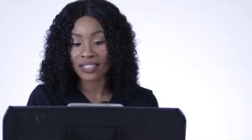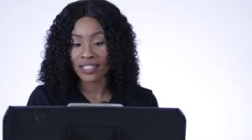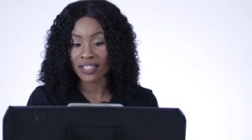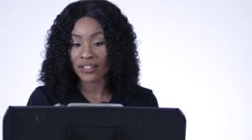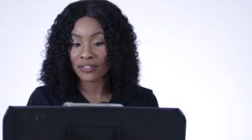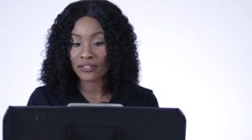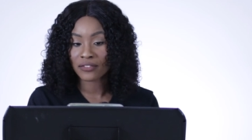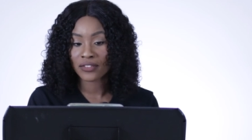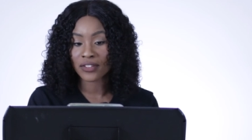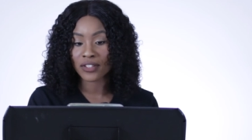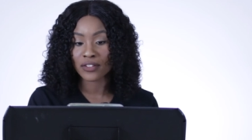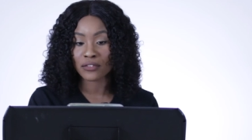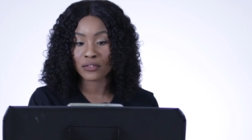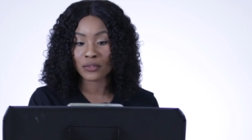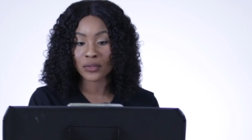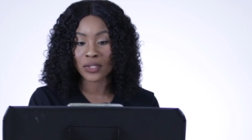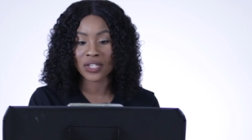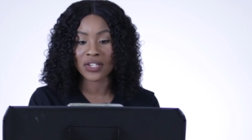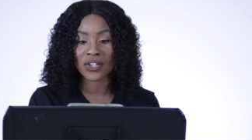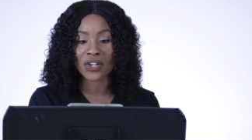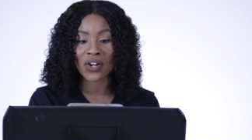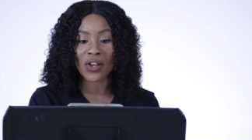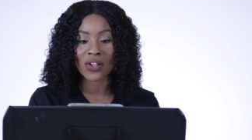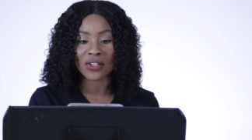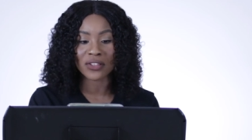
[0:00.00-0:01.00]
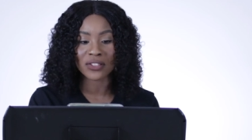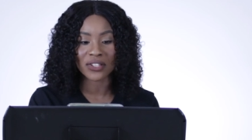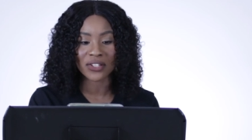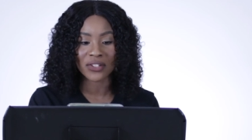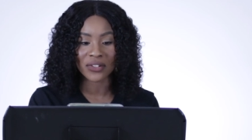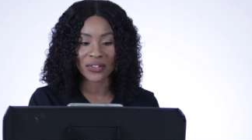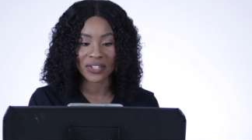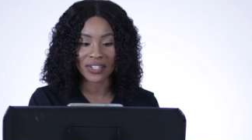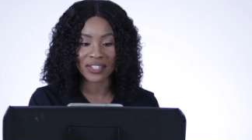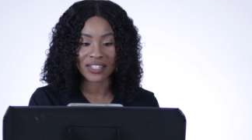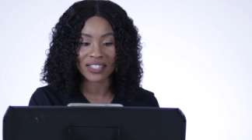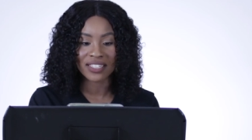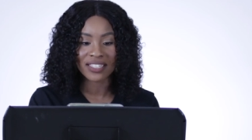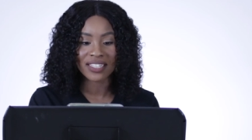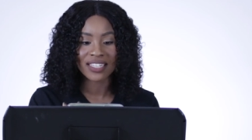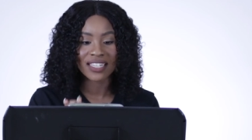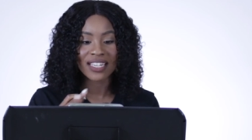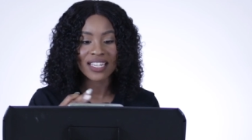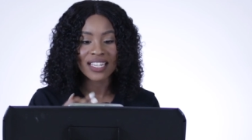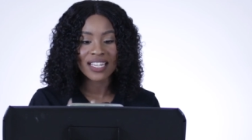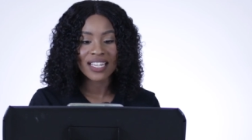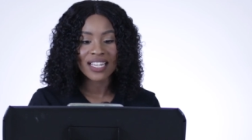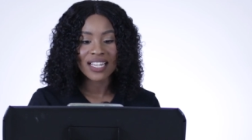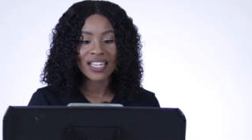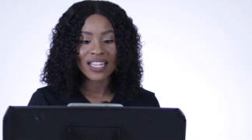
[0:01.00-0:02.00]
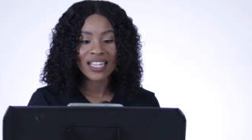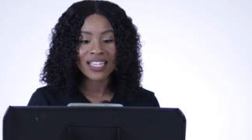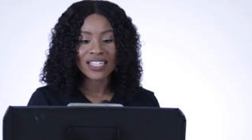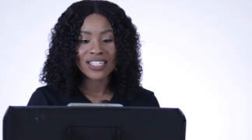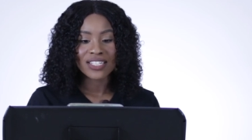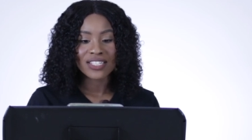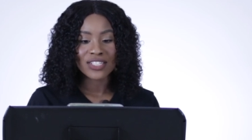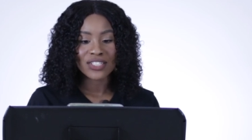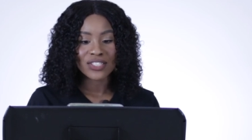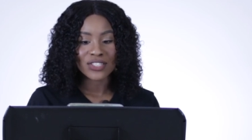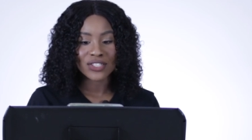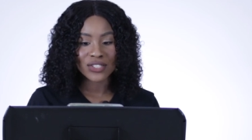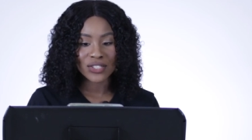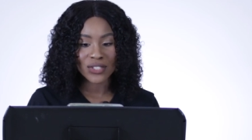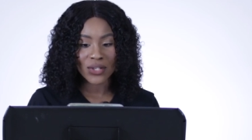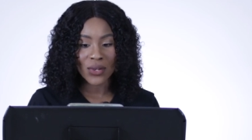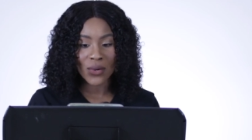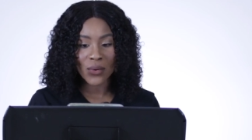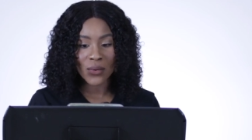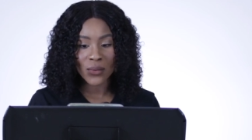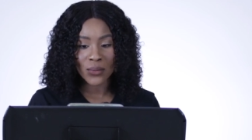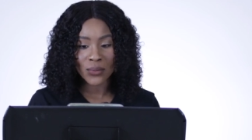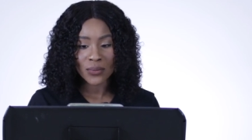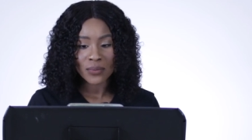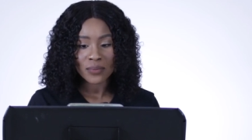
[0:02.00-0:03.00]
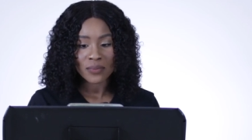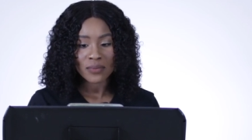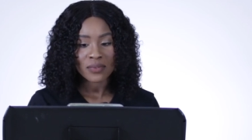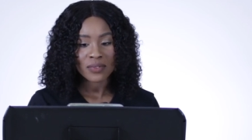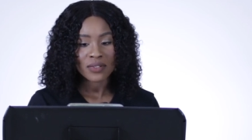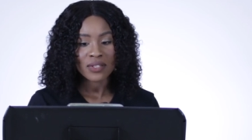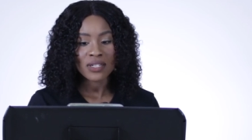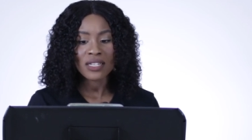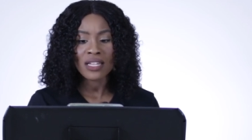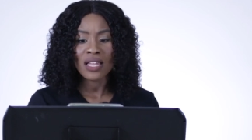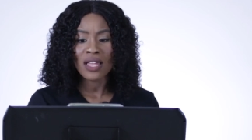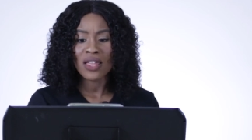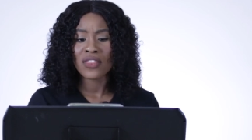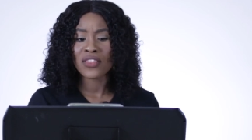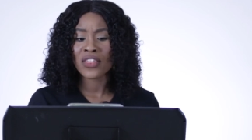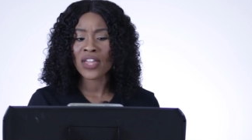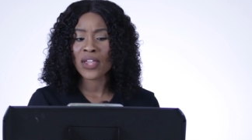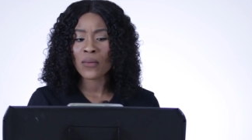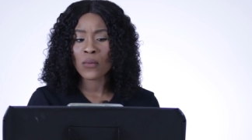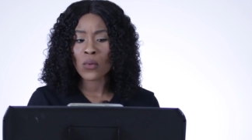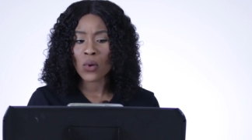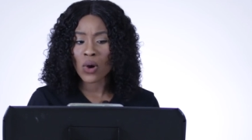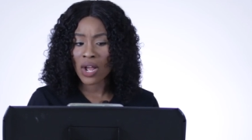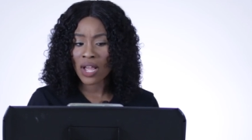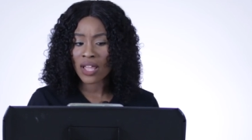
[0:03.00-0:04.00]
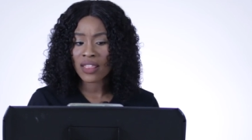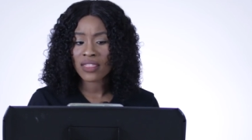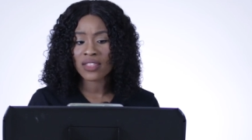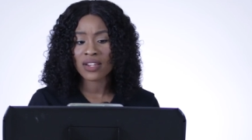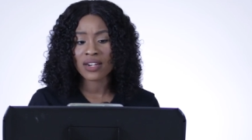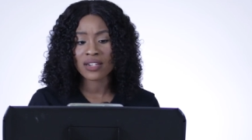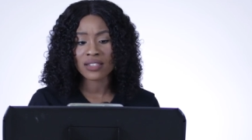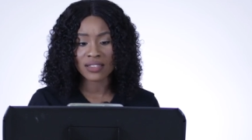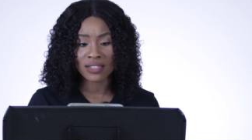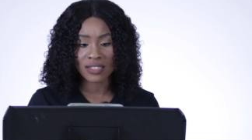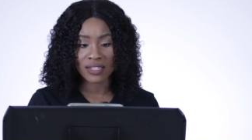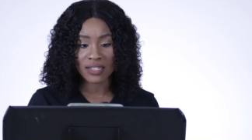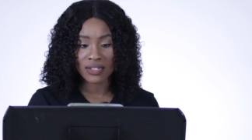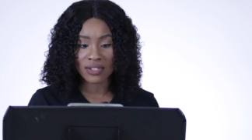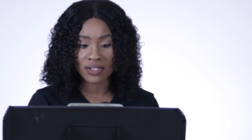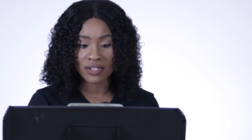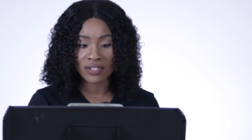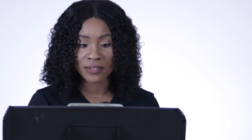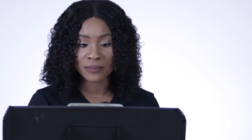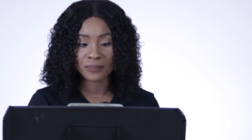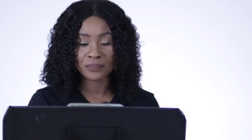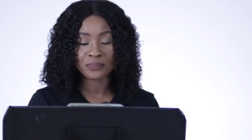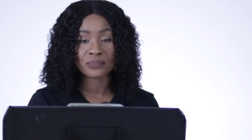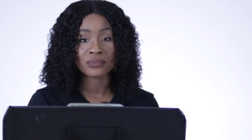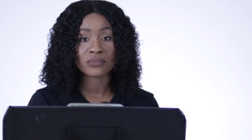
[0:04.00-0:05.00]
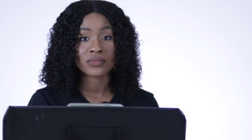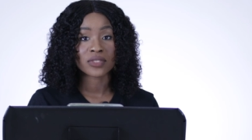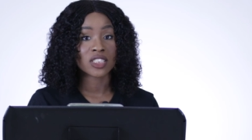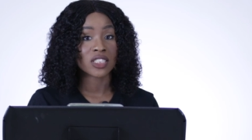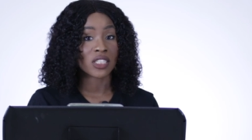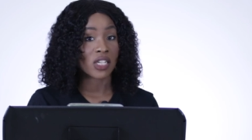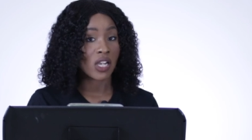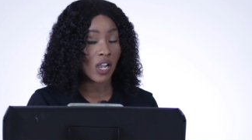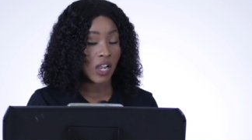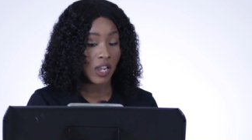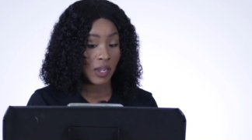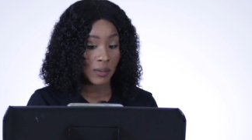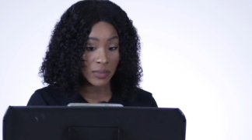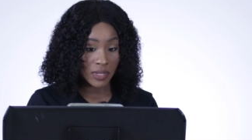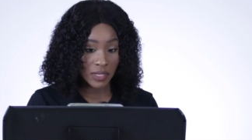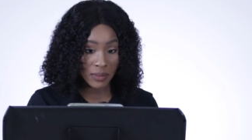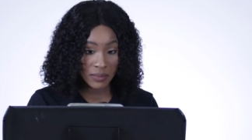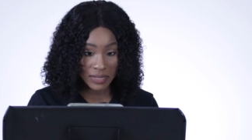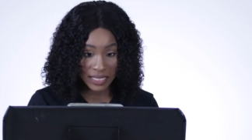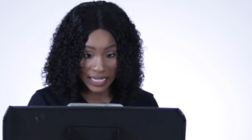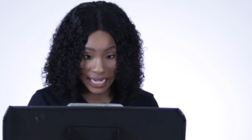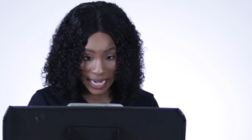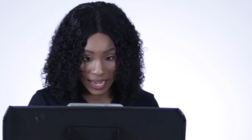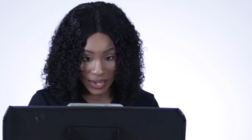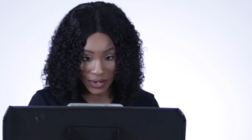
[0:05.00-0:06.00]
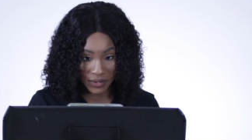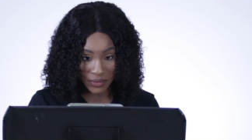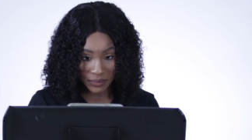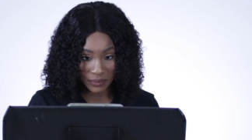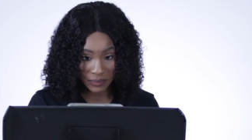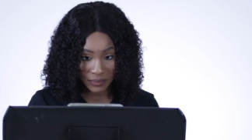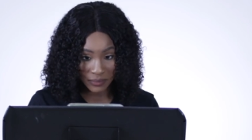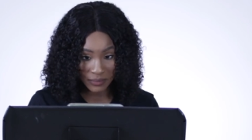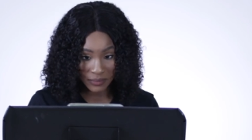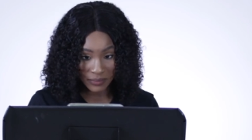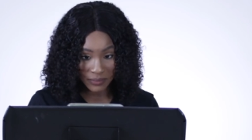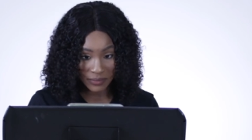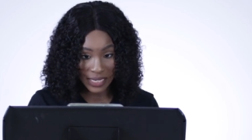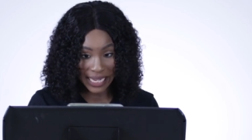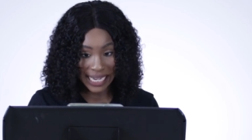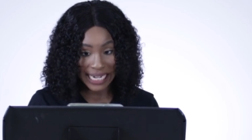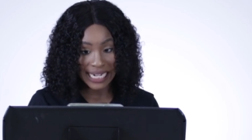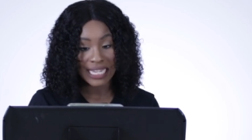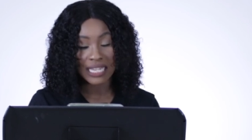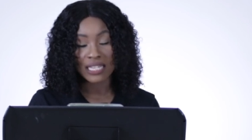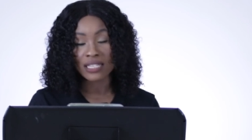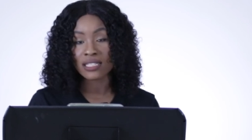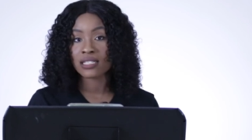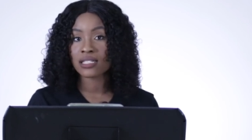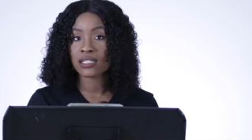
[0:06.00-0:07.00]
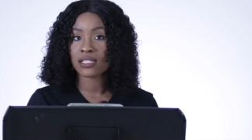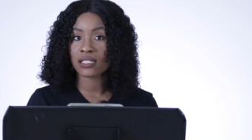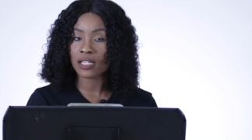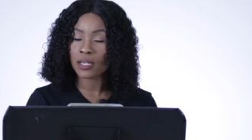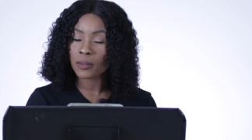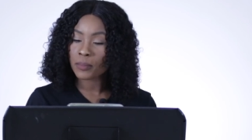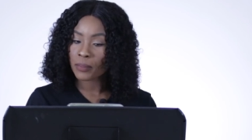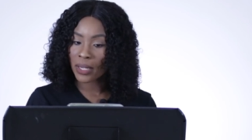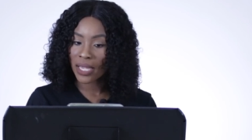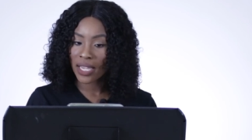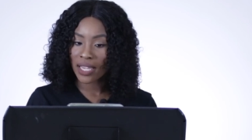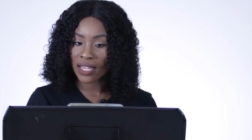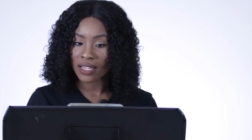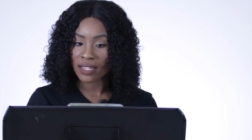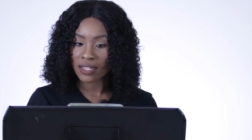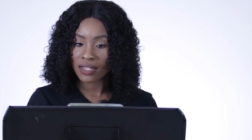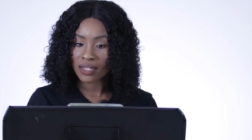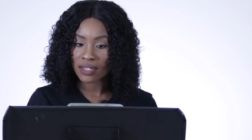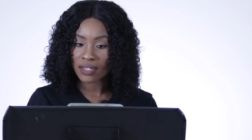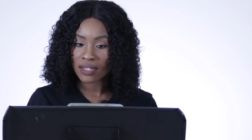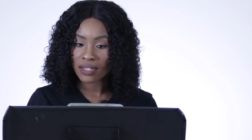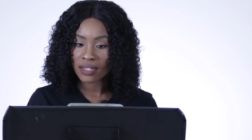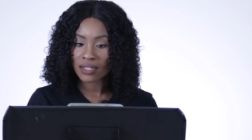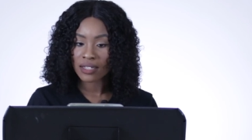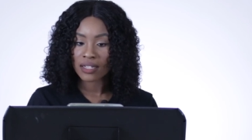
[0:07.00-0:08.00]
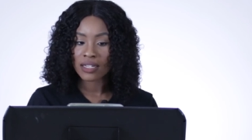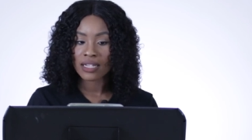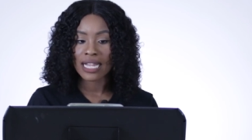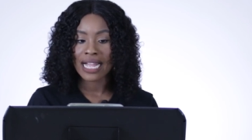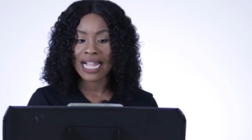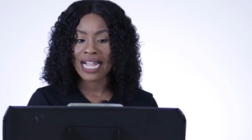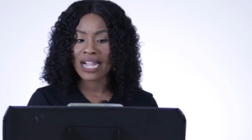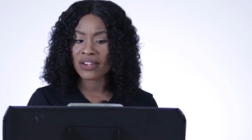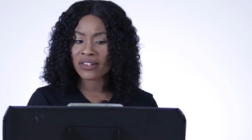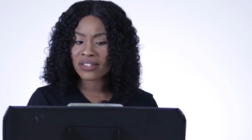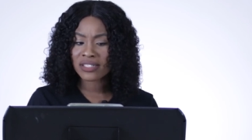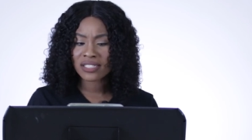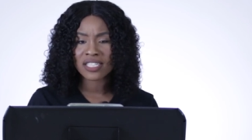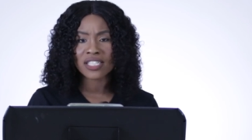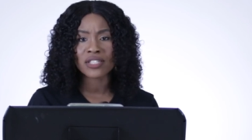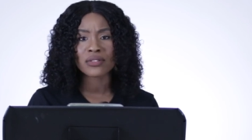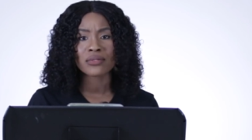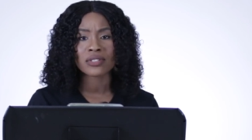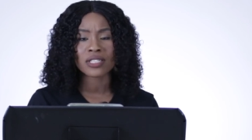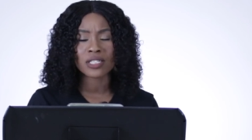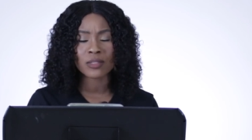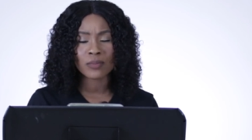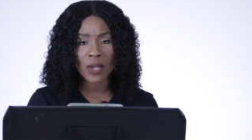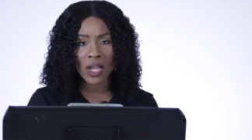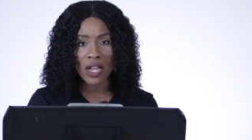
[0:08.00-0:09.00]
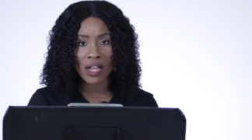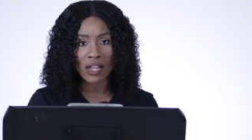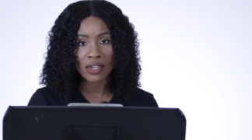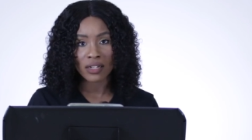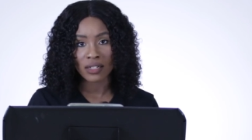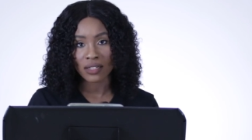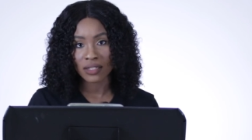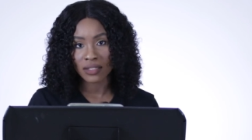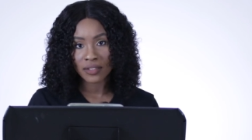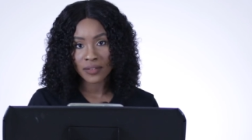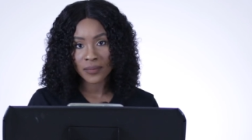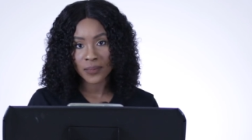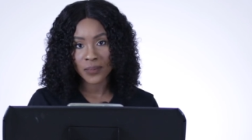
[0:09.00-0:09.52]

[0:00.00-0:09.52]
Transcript: if, if we could all agree. So they want their leader to calm them down, and he's sleeping. How does he respond?